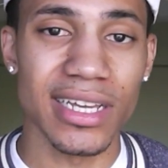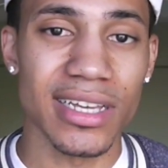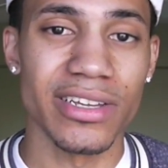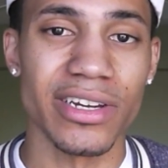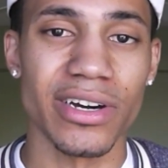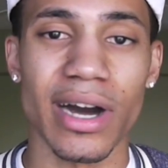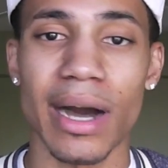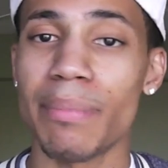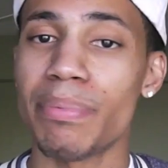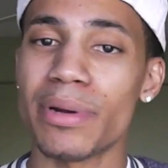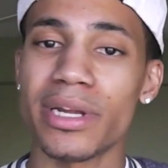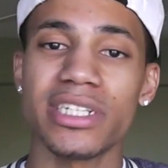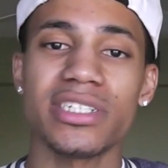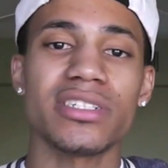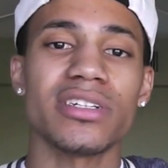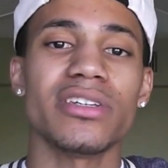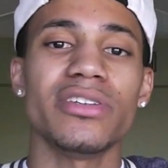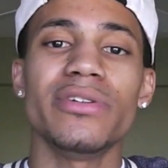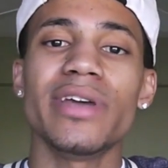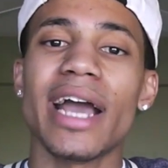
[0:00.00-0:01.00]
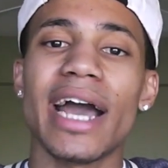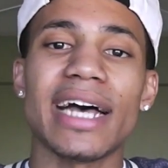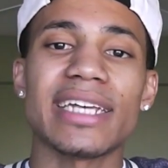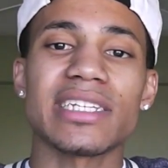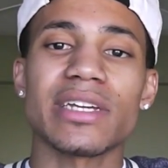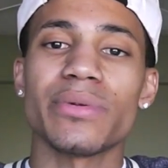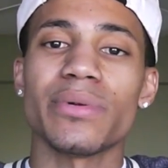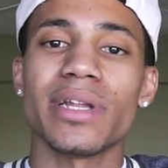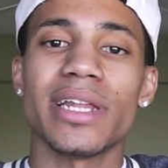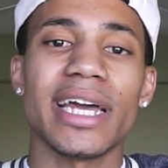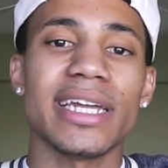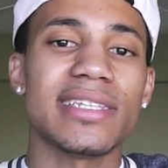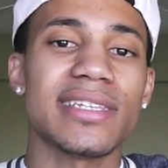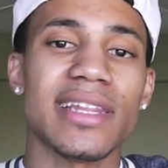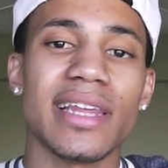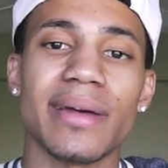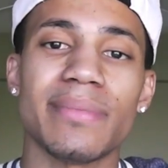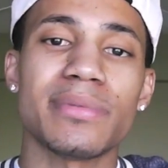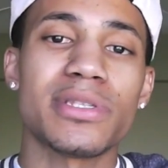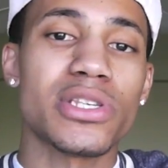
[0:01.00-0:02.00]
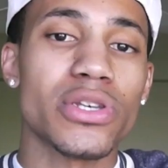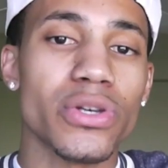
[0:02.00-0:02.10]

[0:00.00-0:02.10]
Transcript: You know, I'm pretty sure you guys can relate to them